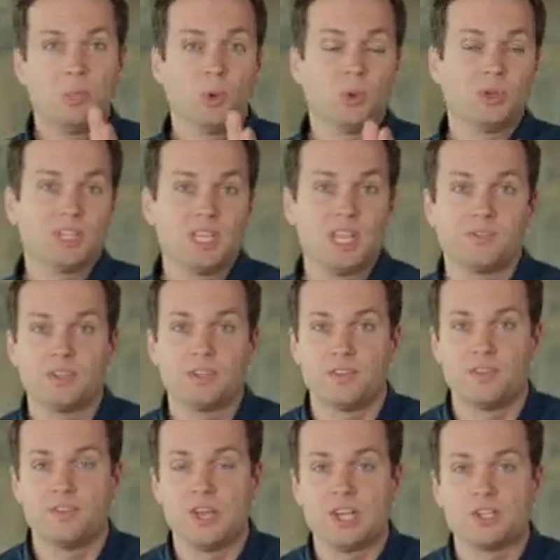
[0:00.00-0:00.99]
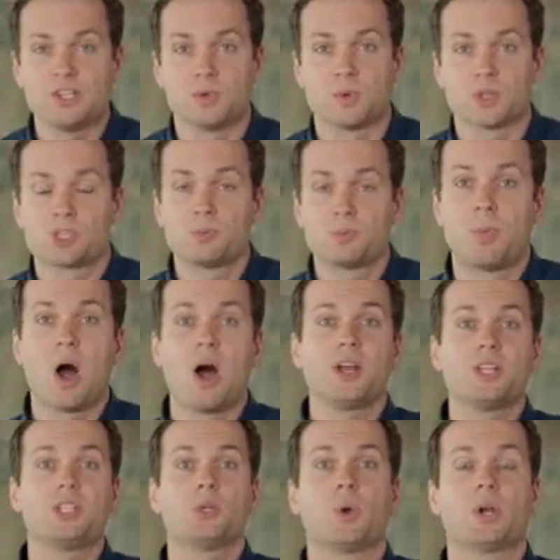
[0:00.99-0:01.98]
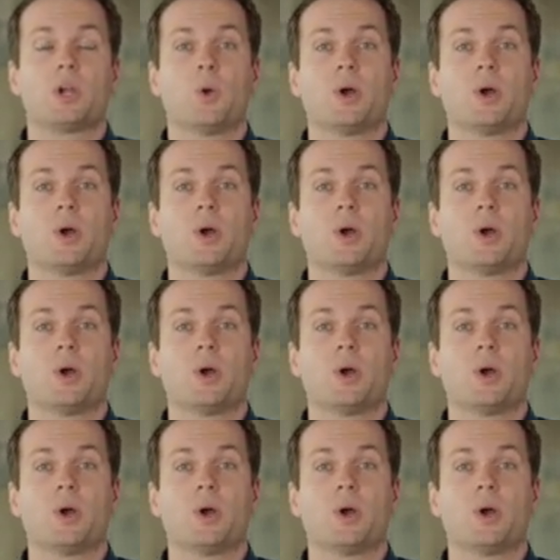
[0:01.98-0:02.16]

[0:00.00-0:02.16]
People with the gift of invention respond to a